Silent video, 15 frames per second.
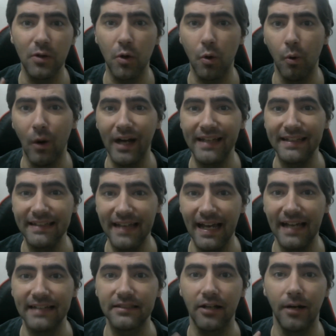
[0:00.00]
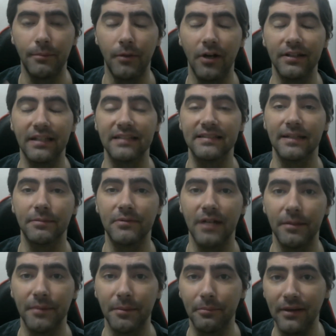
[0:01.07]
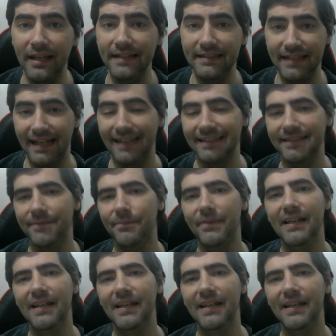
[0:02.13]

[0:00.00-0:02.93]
quite yet upon this upcoming playtest.